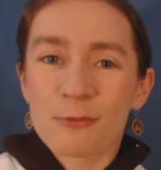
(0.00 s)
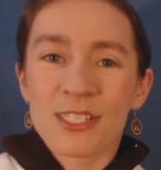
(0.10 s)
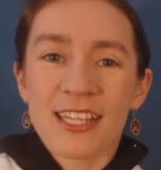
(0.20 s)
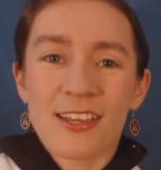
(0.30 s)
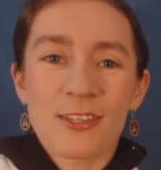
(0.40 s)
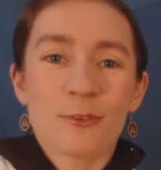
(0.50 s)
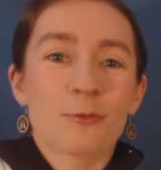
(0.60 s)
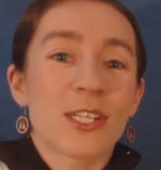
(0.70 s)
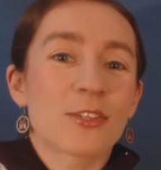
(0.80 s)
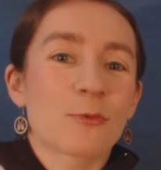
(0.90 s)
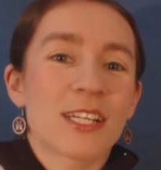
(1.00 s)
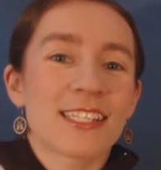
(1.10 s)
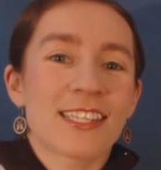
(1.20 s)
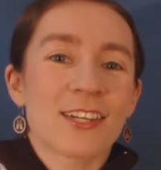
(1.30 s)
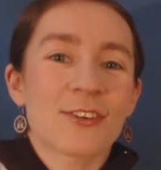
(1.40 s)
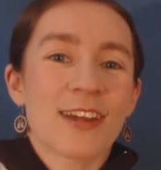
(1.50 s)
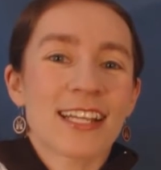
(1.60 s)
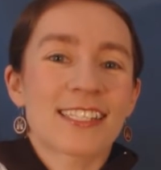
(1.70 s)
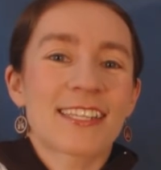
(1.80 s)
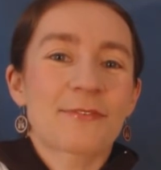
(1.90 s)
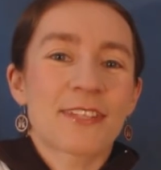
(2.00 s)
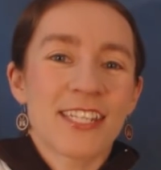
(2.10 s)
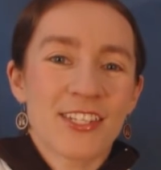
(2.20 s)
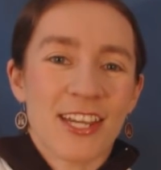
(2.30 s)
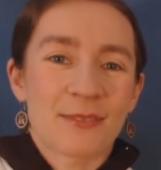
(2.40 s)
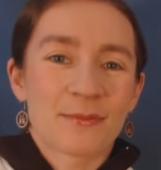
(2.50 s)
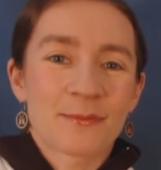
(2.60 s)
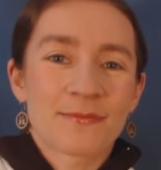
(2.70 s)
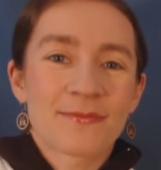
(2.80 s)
I will tell you which one's the correct definition.